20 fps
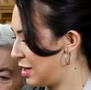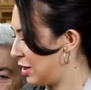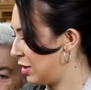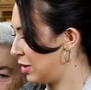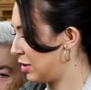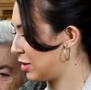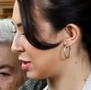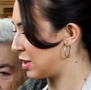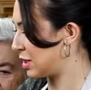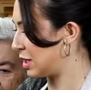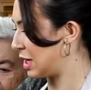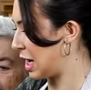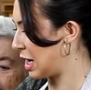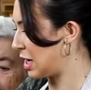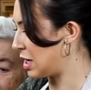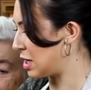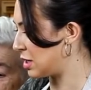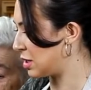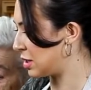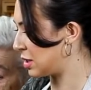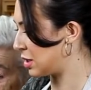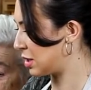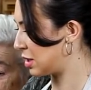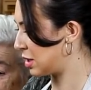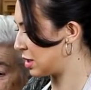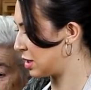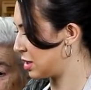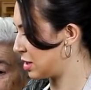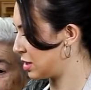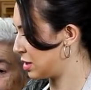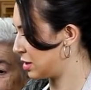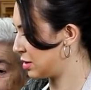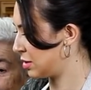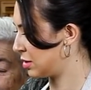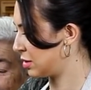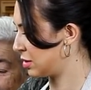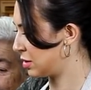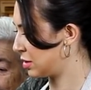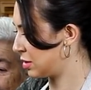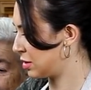
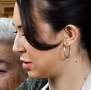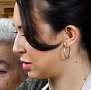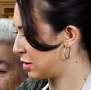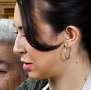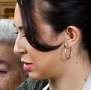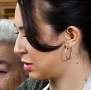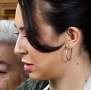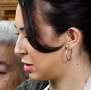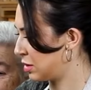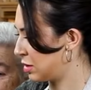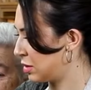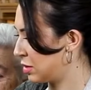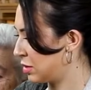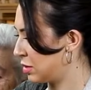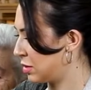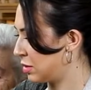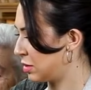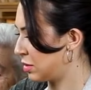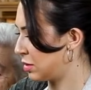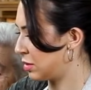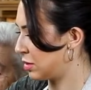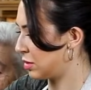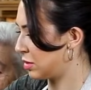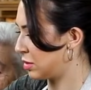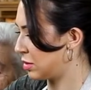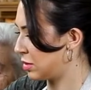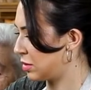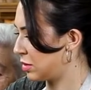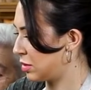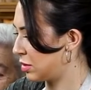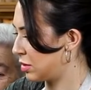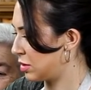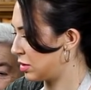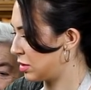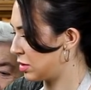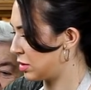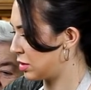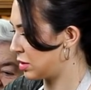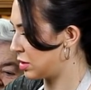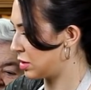
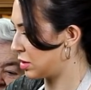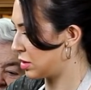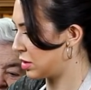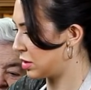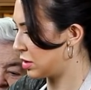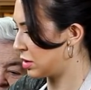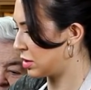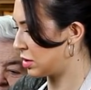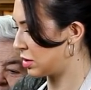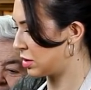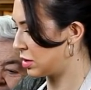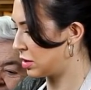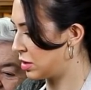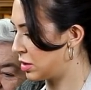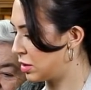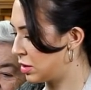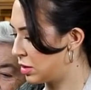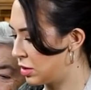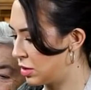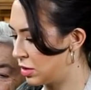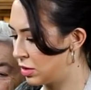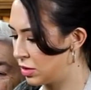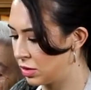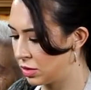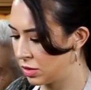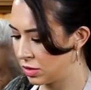No words are spoken by the person on screen.